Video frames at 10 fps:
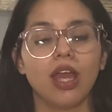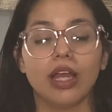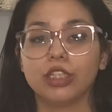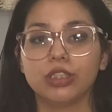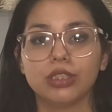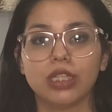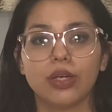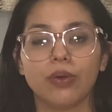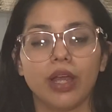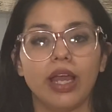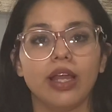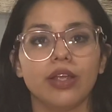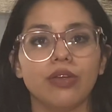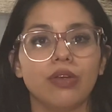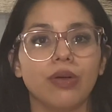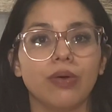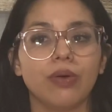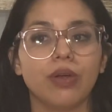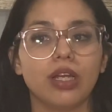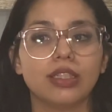And she said, okay,
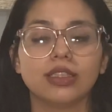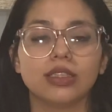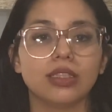it's